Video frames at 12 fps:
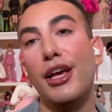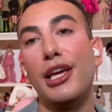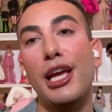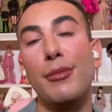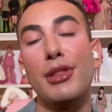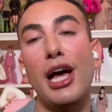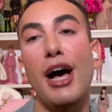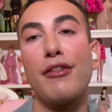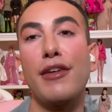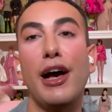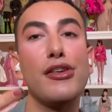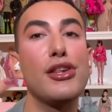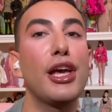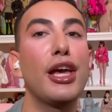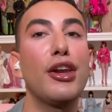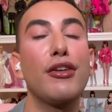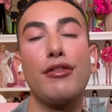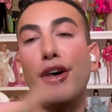Keep that
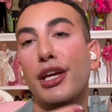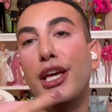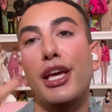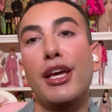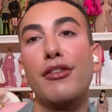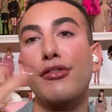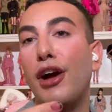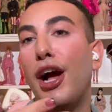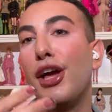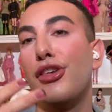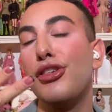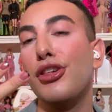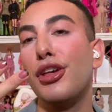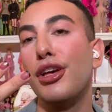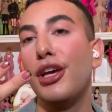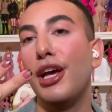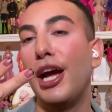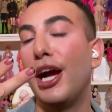fashion funky, fresh,
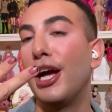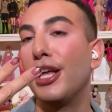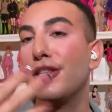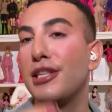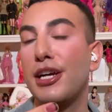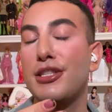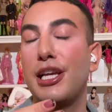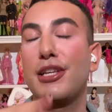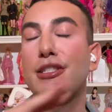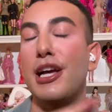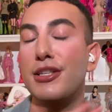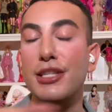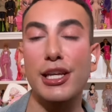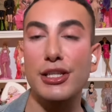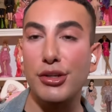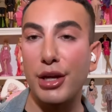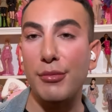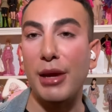and sexy as
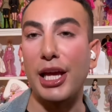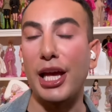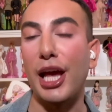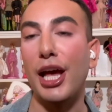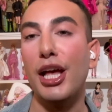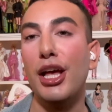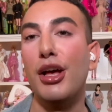you can make it.